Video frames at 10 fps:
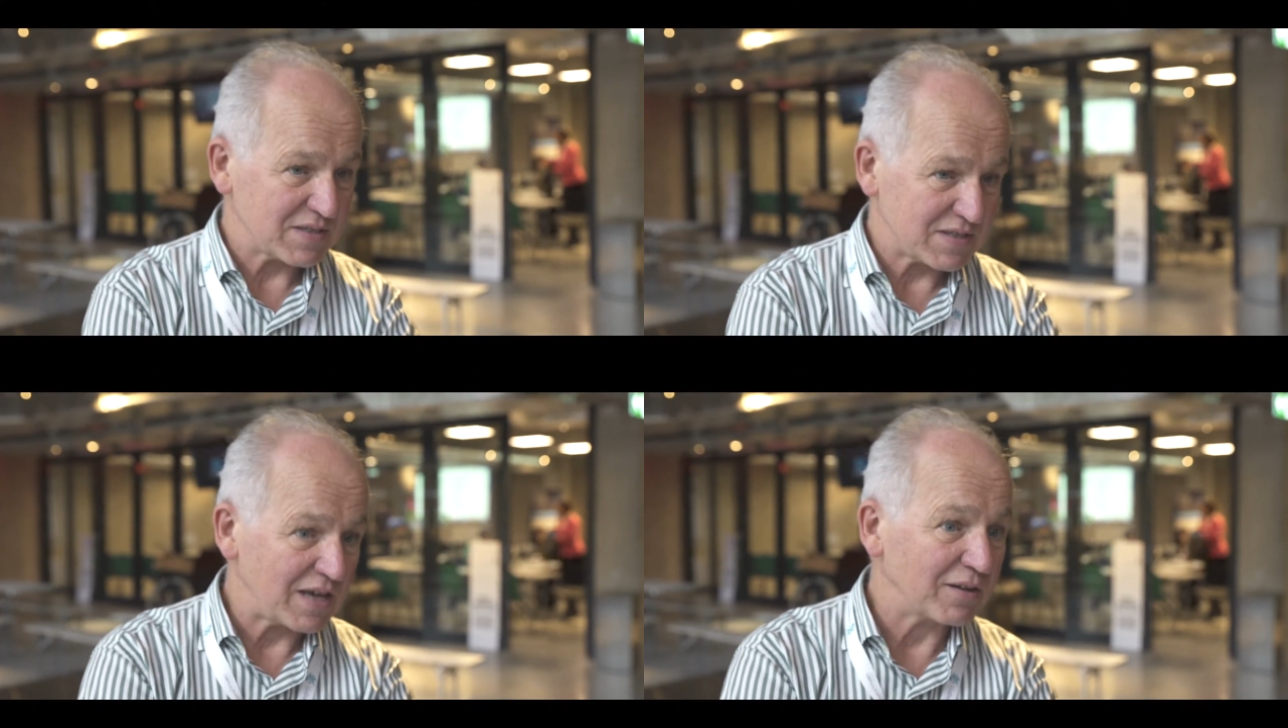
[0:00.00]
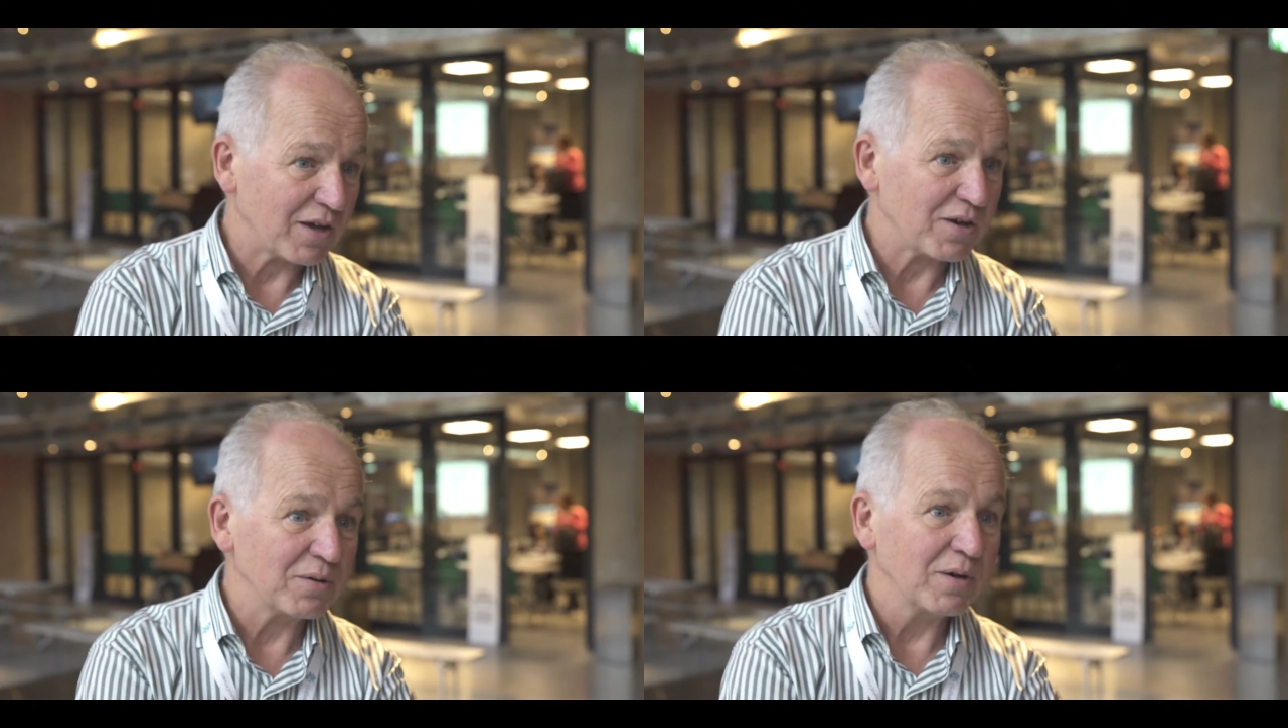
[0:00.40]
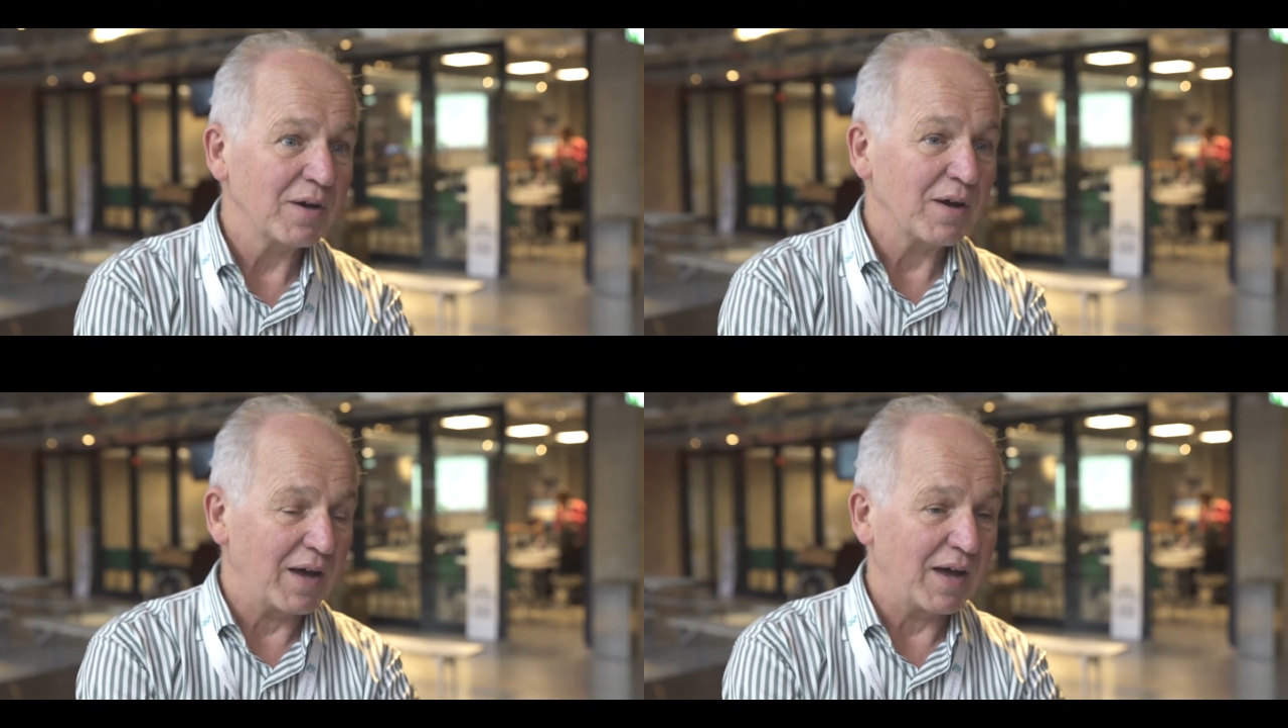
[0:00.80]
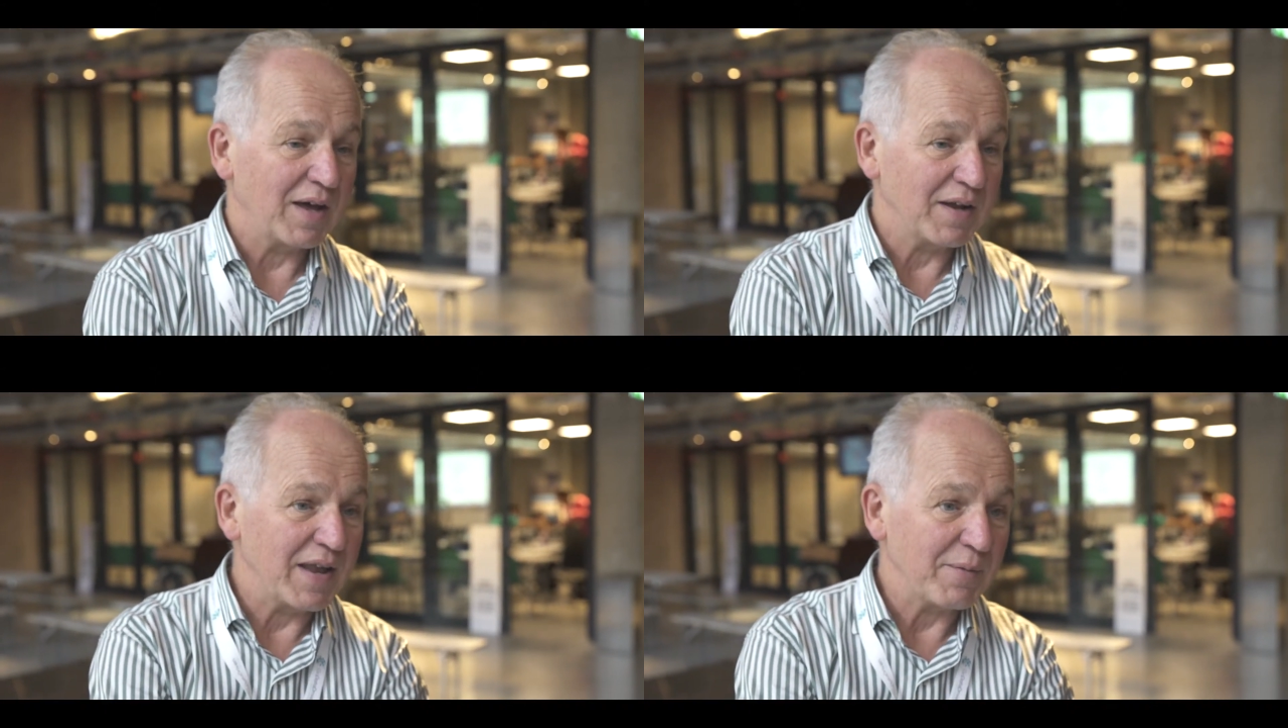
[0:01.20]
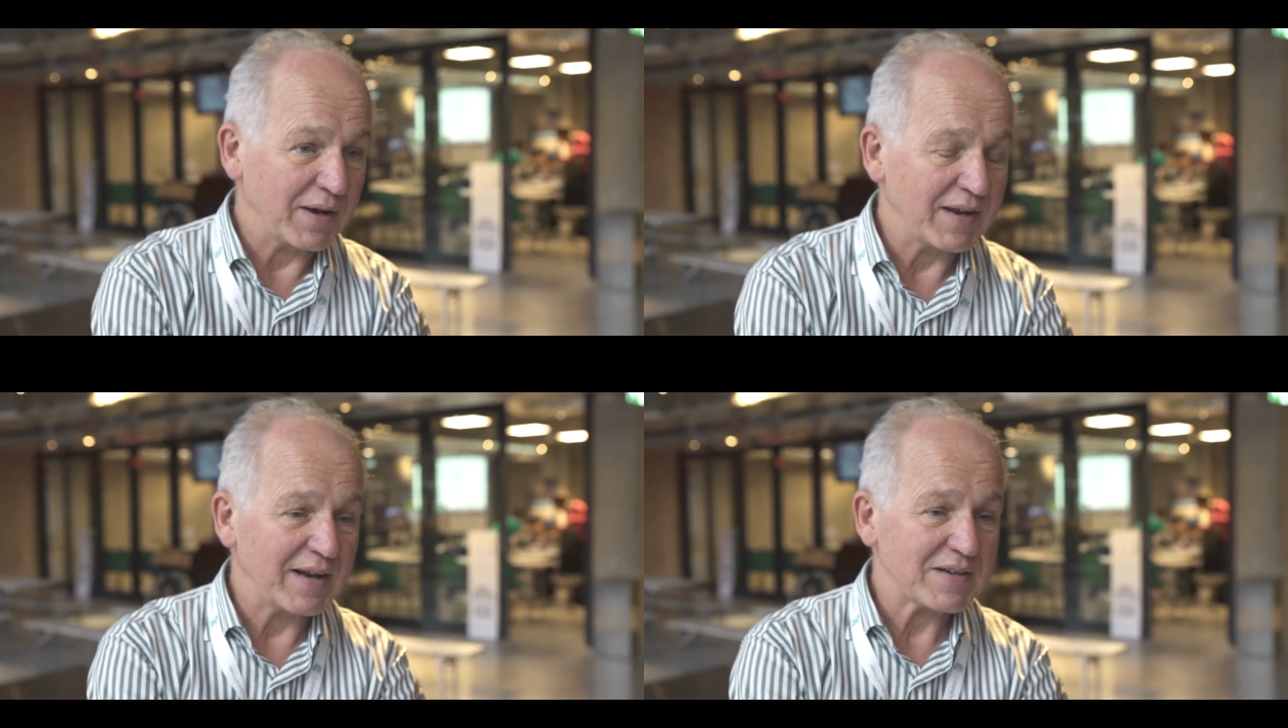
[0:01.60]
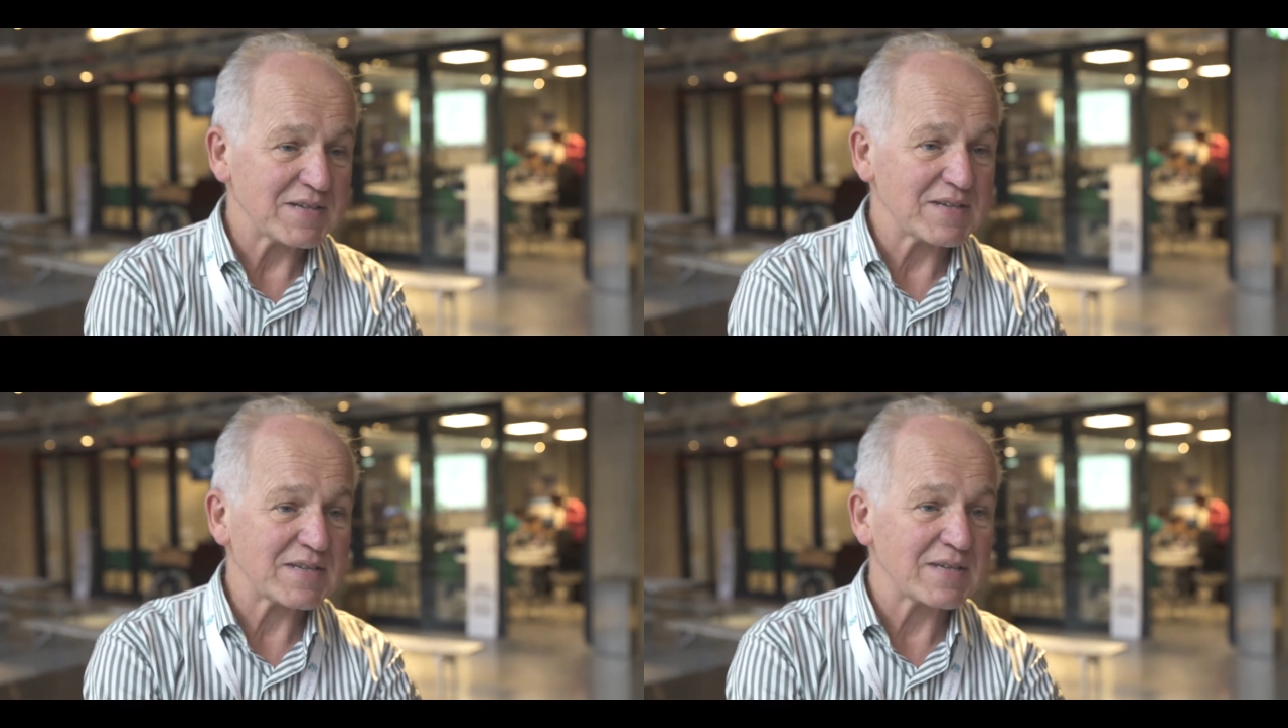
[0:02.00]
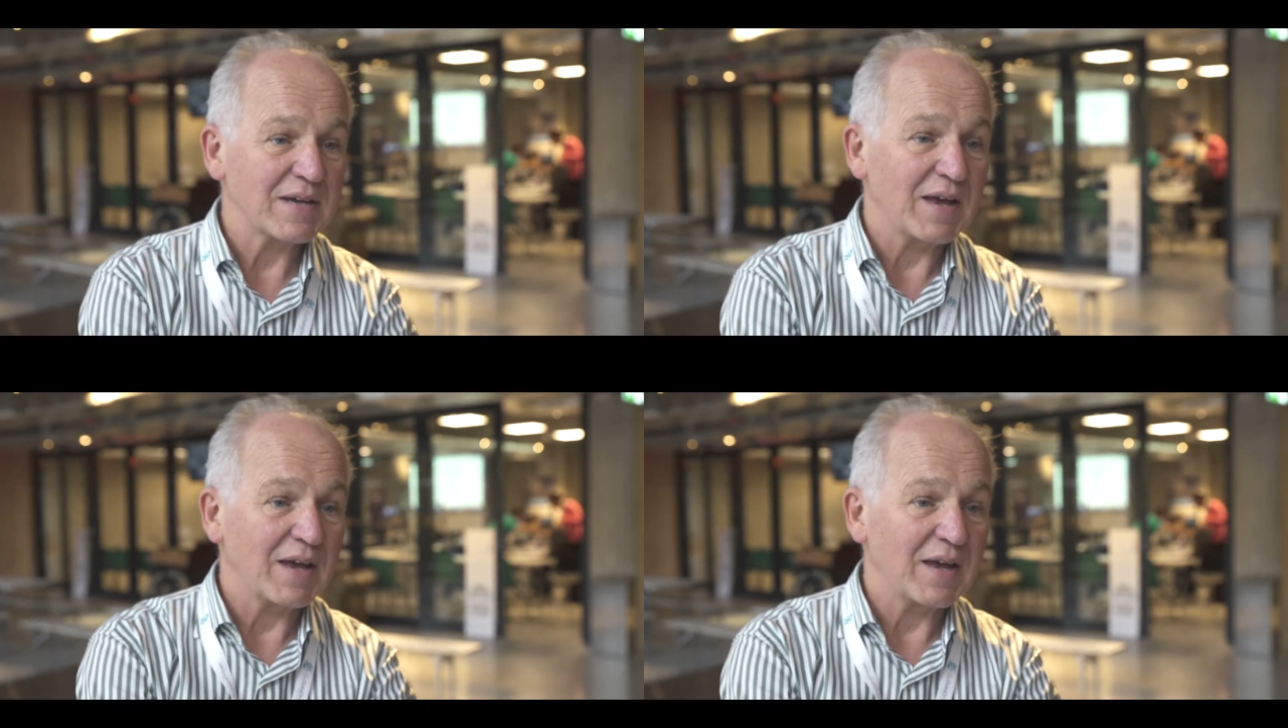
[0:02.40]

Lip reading: telco, network analysis.